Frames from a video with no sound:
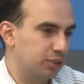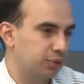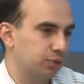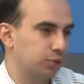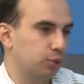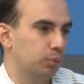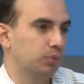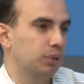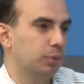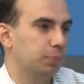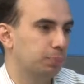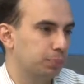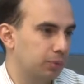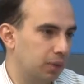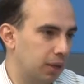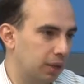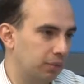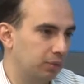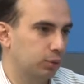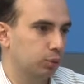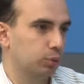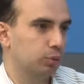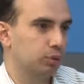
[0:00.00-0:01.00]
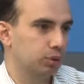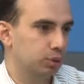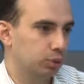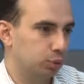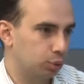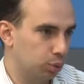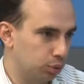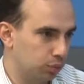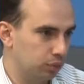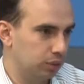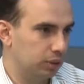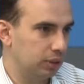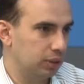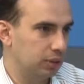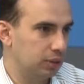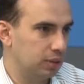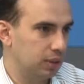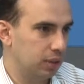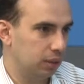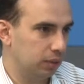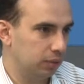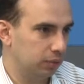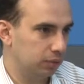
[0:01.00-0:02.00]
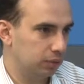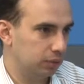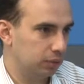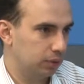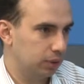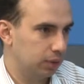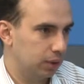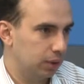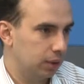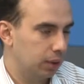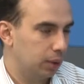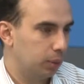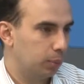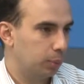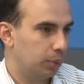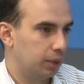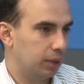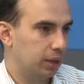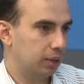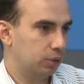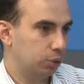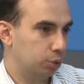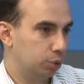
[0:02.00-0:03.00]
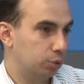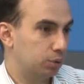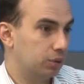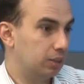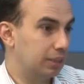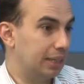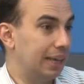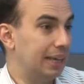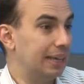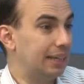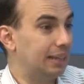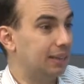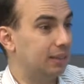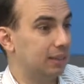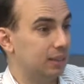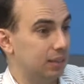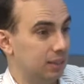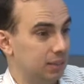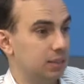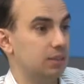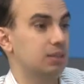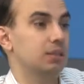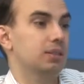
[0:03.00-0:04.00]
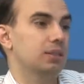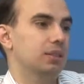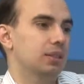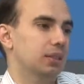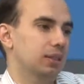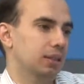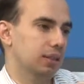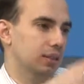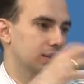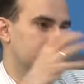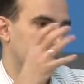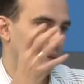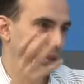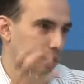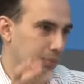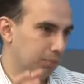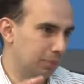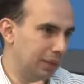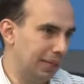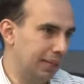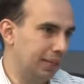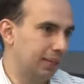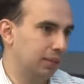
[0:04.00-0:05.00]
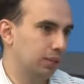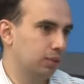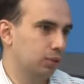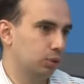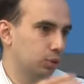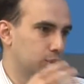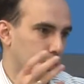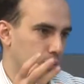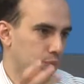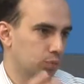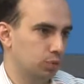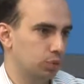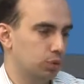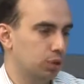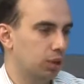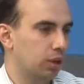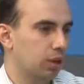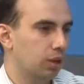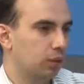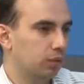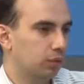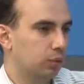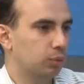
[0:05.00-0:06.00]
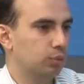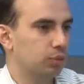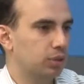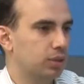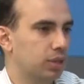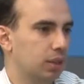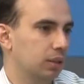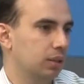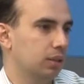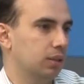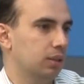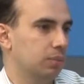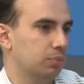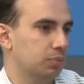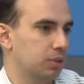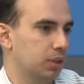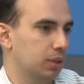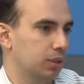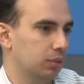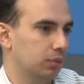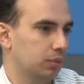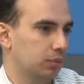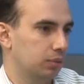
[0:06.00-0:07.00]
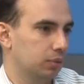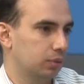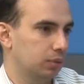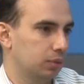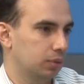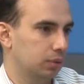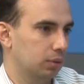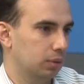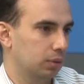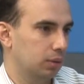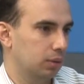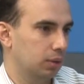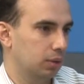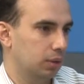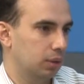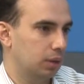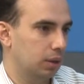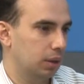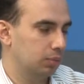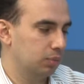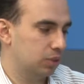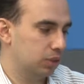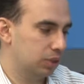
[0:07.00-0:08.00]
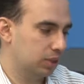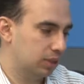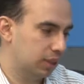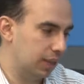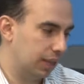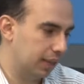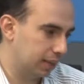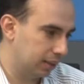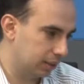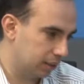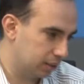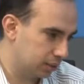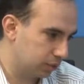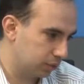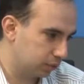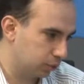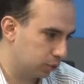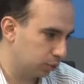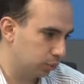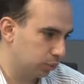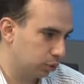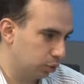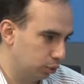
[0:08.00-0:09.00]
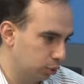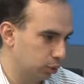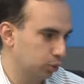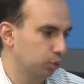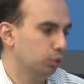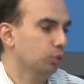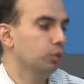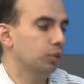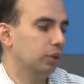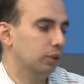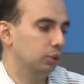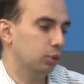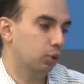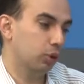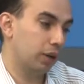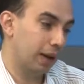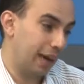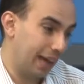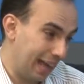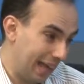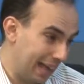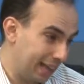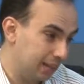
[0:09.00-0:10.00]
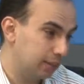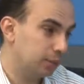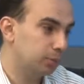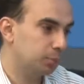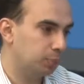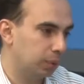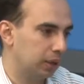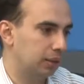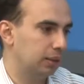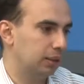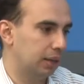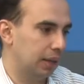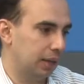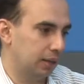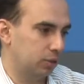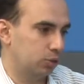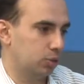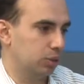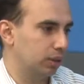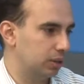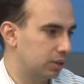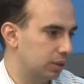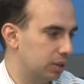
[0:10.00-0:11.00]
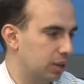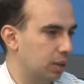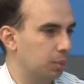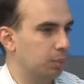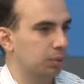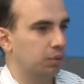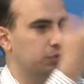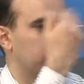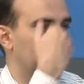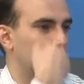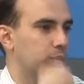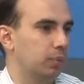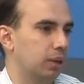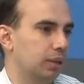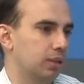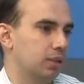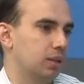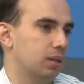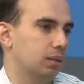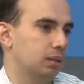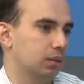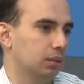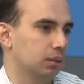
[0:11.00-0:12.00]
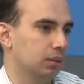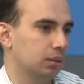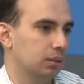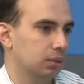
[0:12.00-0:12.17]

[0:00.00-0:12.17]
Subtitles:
from the private or the servant itself, but I should take this in meaning terms from the Sultan himself. I'm just taking this from you, your hand, but actually it's coming from my Sultan.